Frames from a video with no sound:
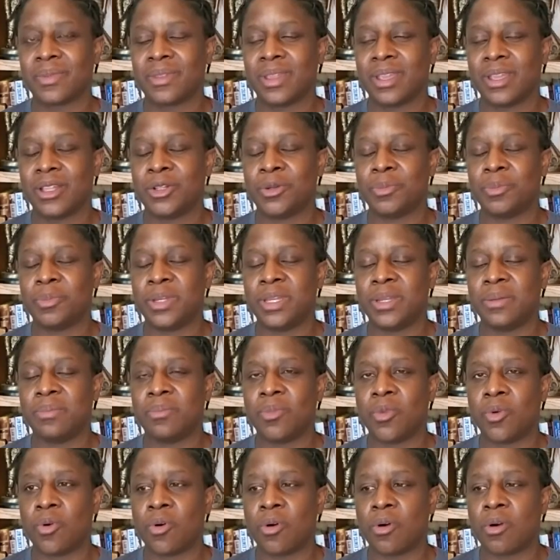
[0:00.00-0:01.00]
it'll be
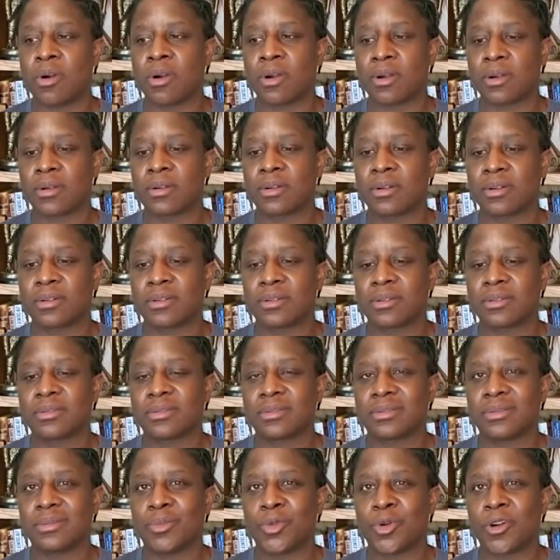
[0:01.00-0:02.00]
more,
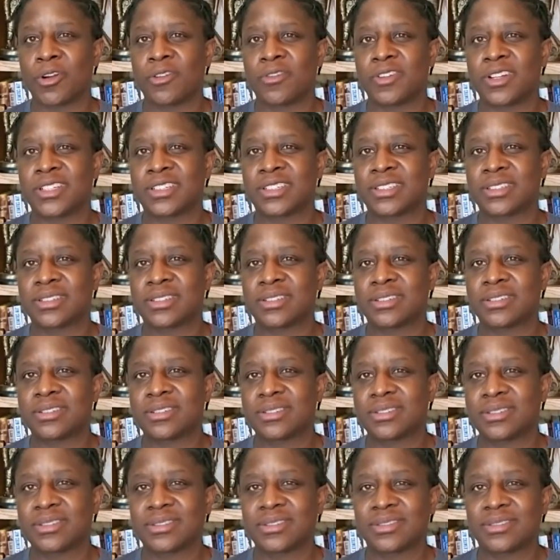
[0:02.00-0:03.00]
more of us.
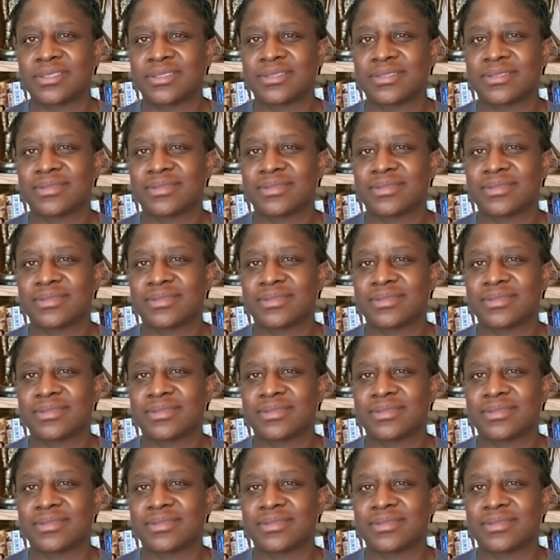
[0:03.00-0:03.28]
Yeah.